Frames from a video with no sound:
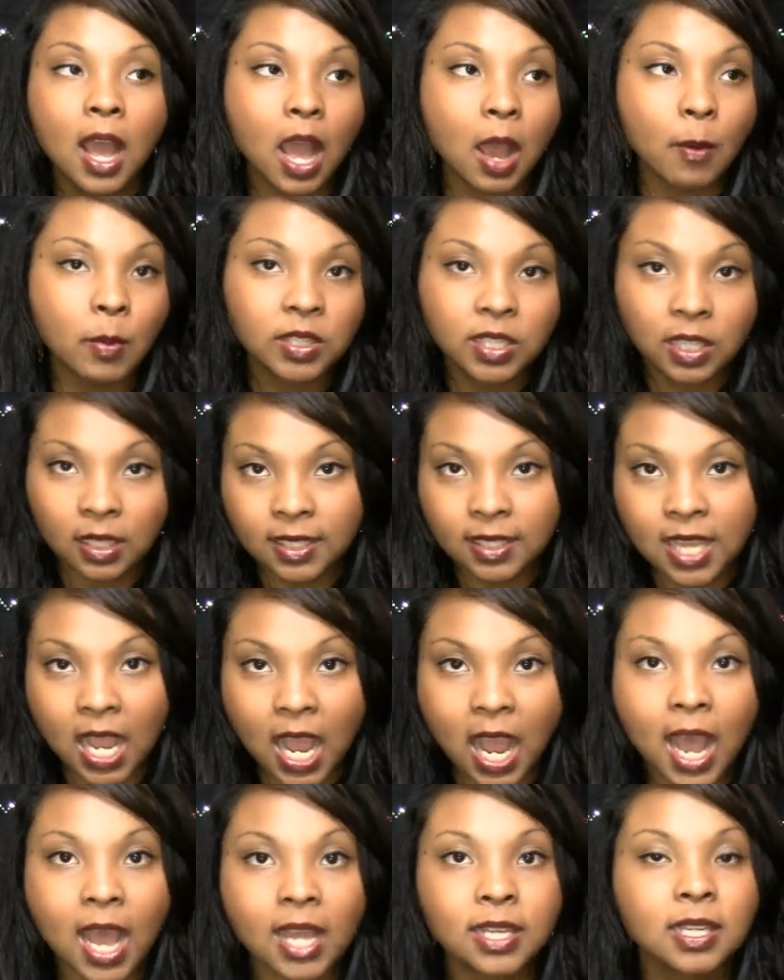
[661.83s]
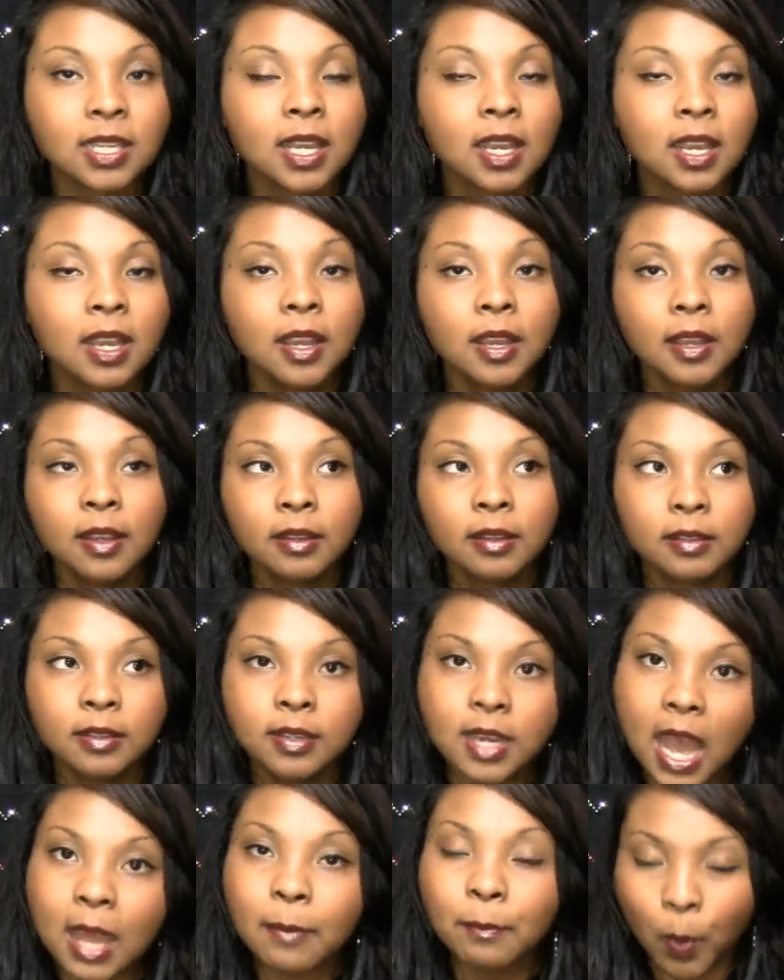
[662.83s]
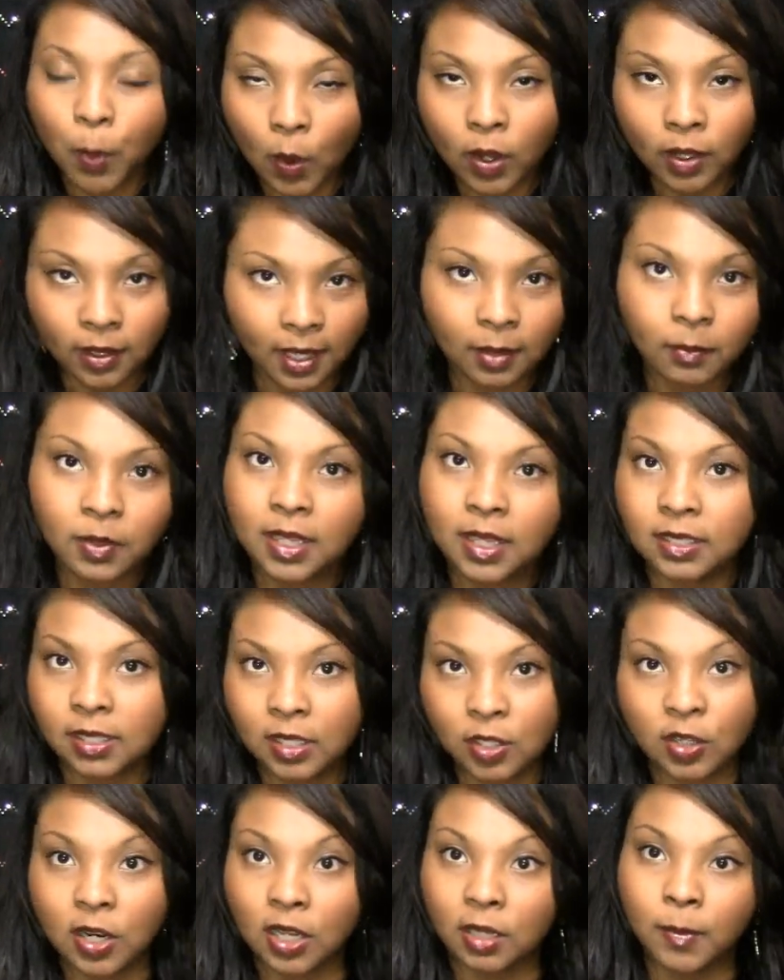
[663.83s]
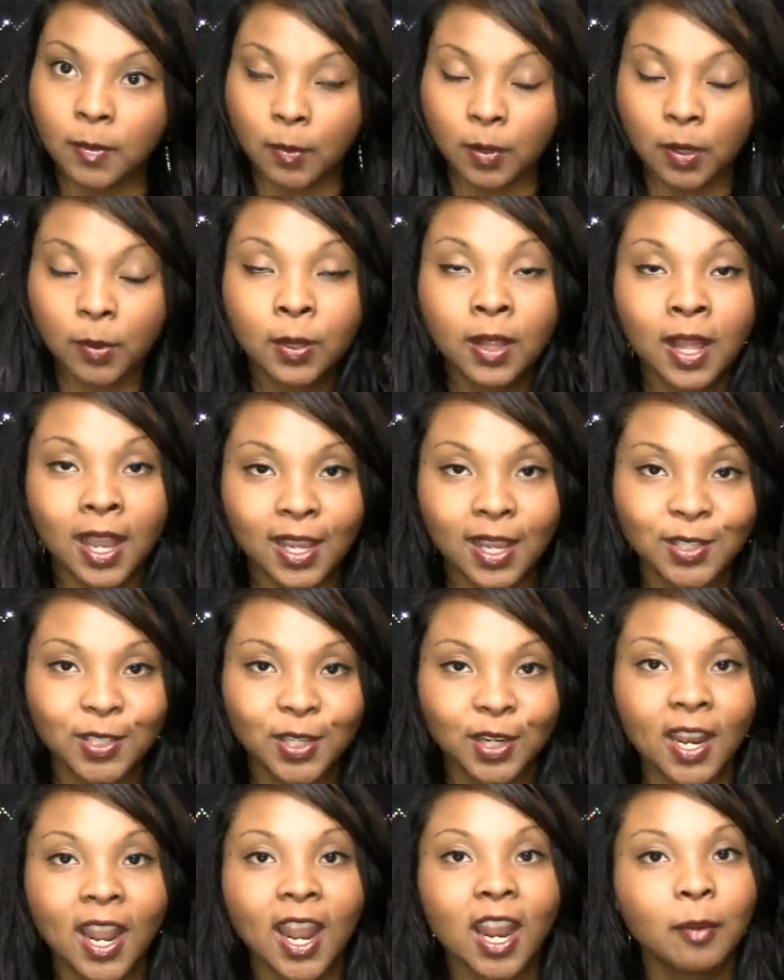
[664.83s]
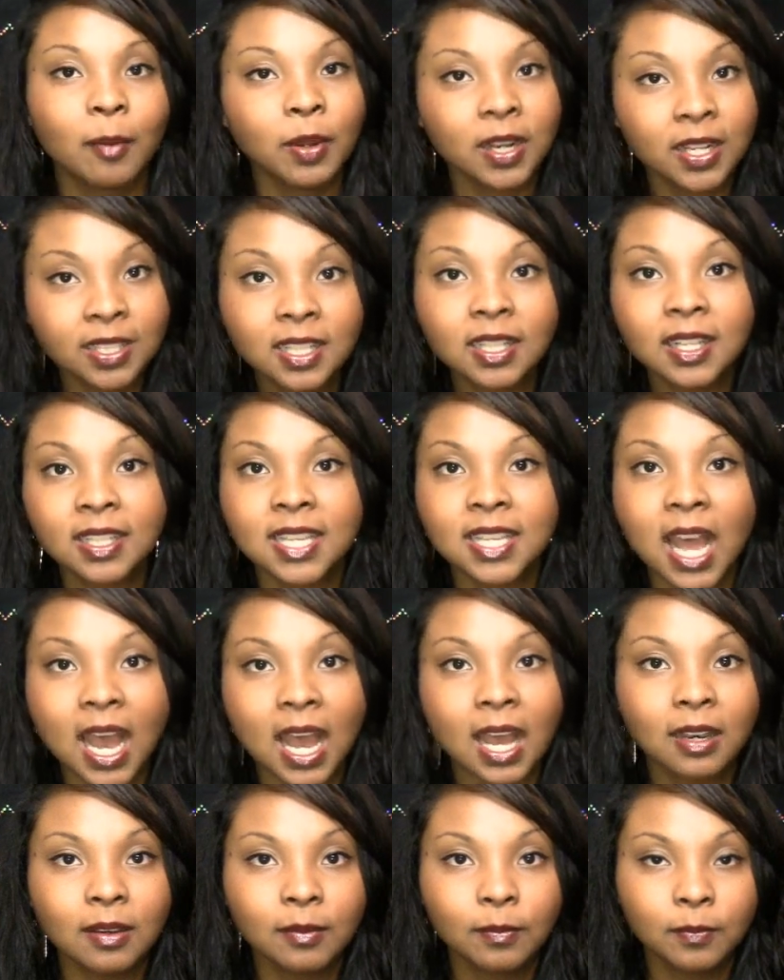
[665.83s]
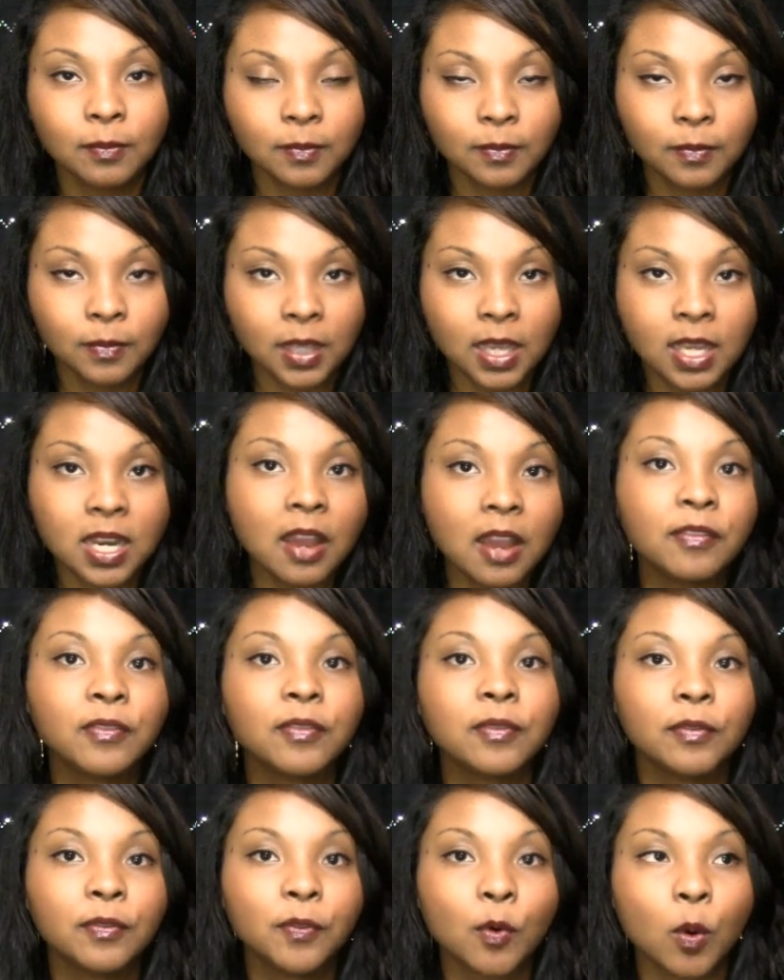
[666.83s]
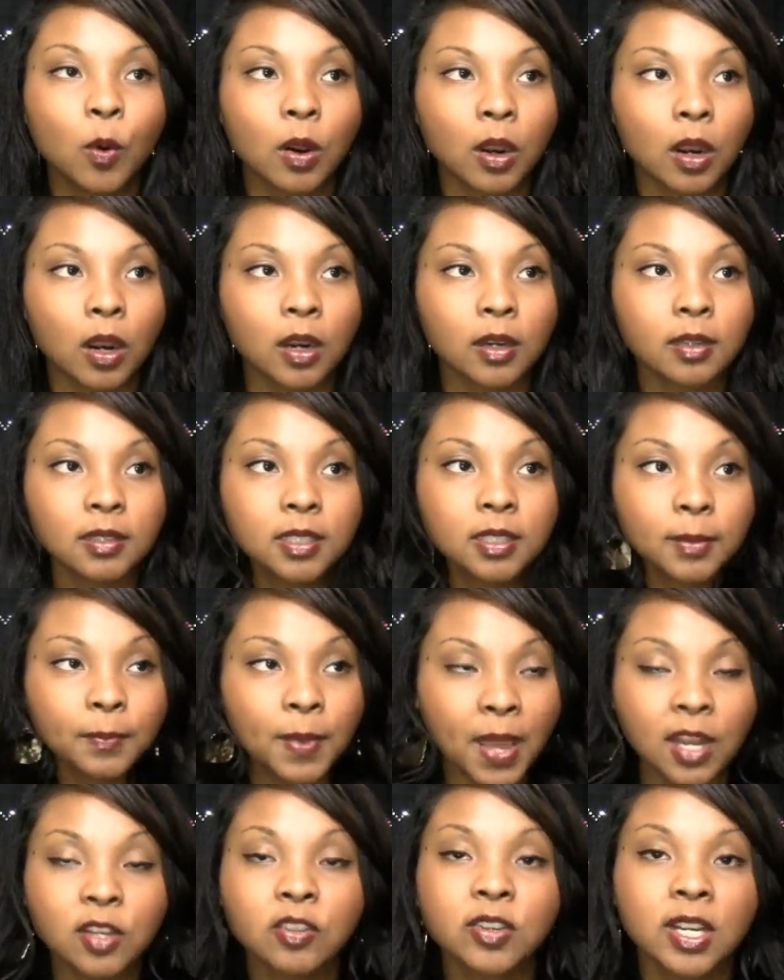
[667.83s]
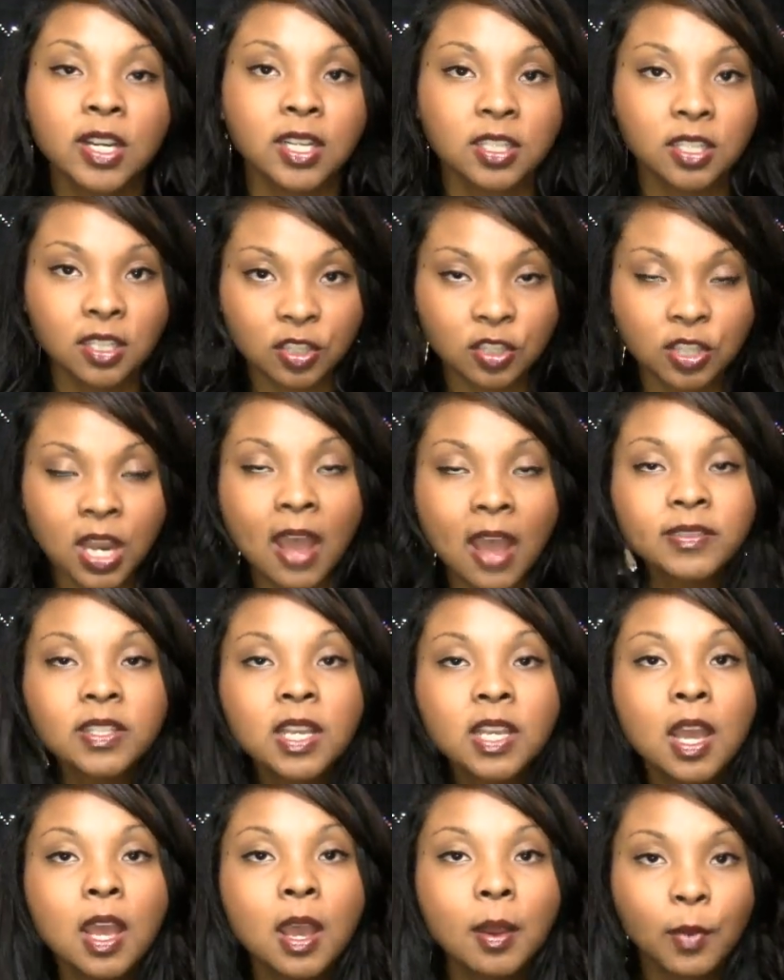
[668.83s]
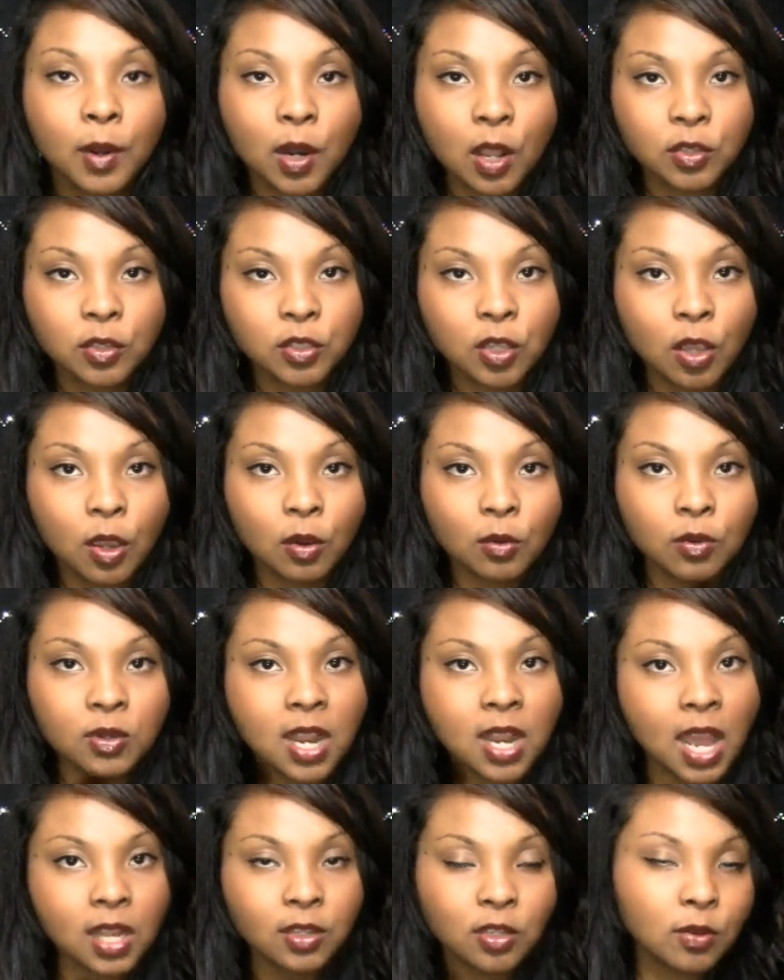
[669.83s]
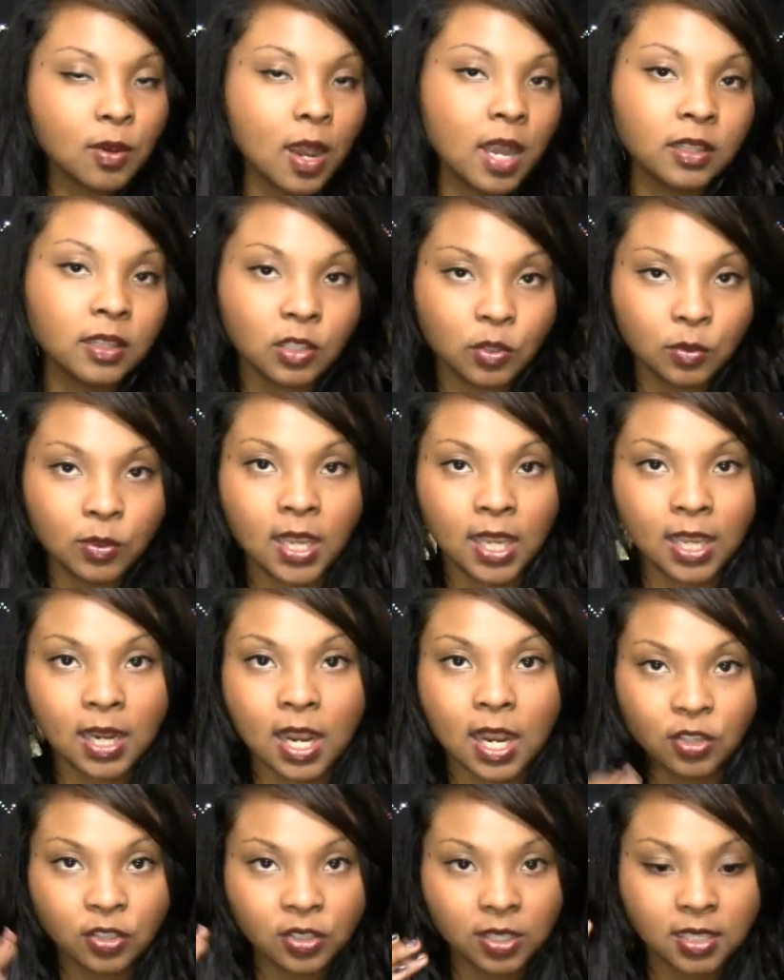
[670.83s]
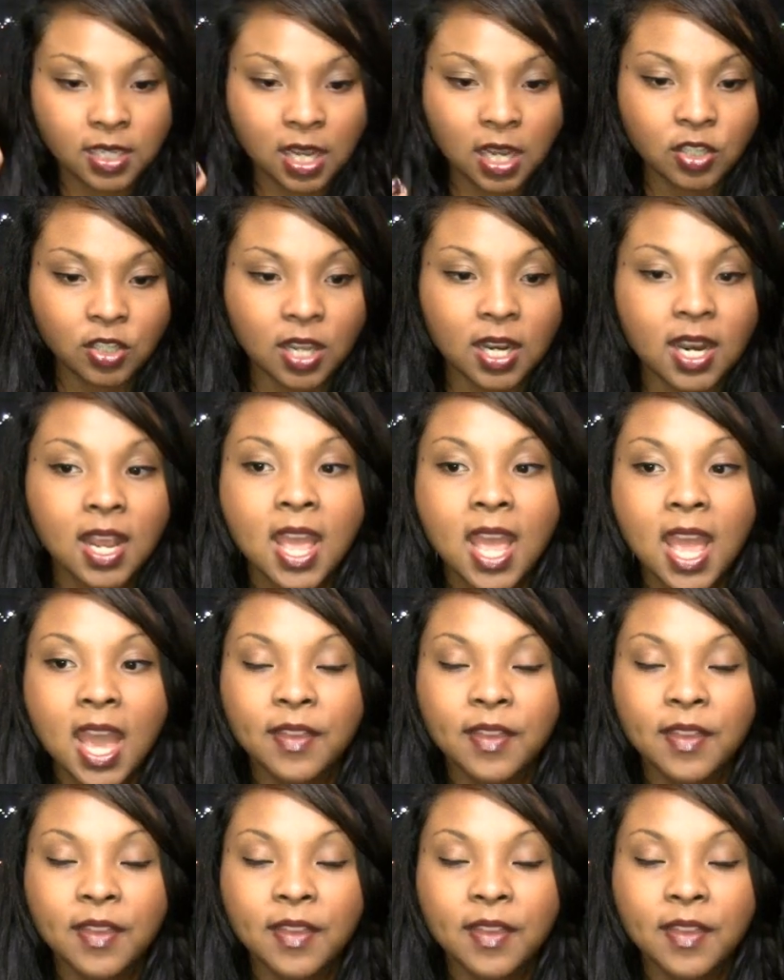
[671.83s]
um, until it's hot, not boiling because then you're not gonna be able to apply it to your hair, but until it's hot enough for to penetrate into the shaft but also not too hot that you can't actually touch it.